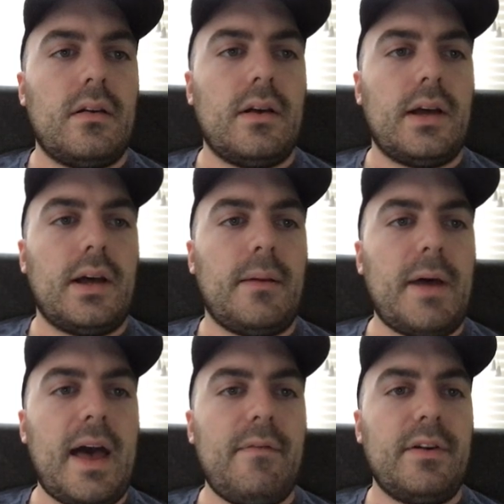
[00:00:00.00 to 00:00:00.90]

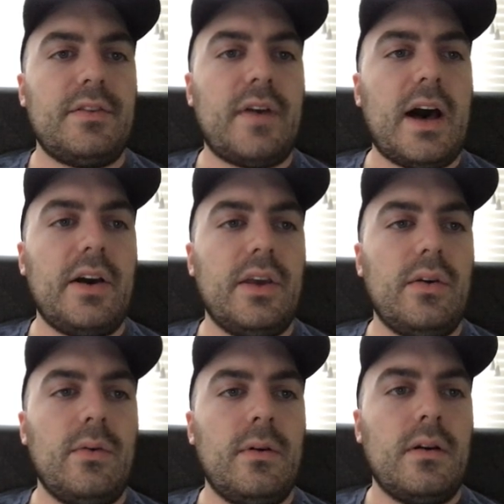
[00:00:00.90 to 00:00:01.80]
average
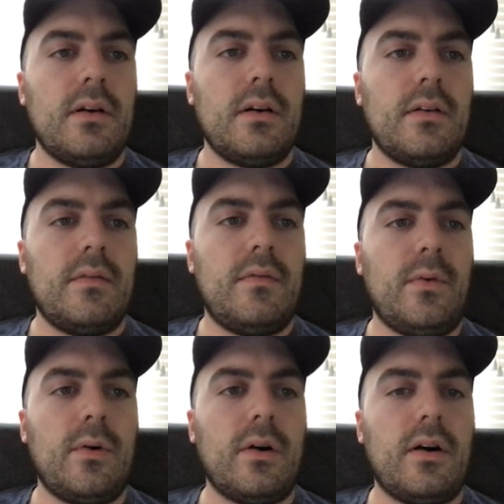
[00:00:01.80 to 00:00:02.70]
value
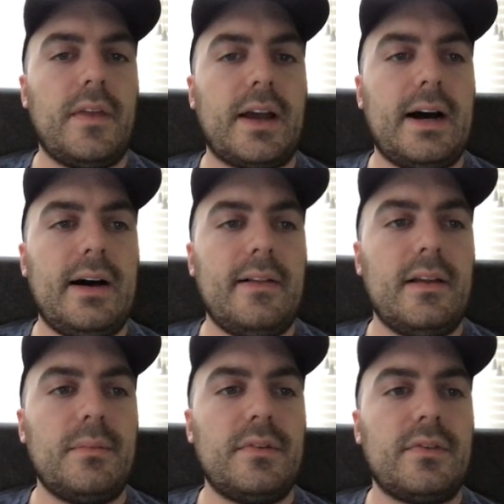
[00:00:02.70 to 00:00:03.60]
for the
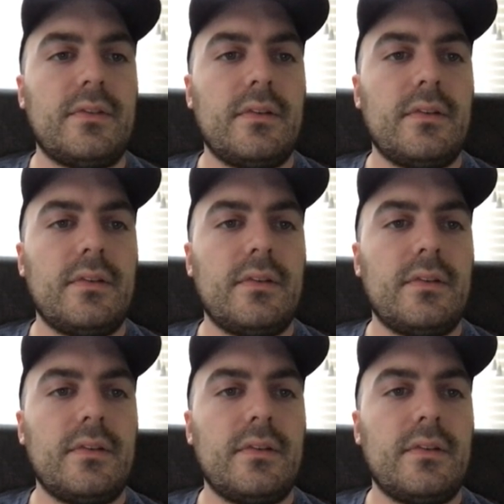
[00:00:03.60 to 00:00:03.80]
columns.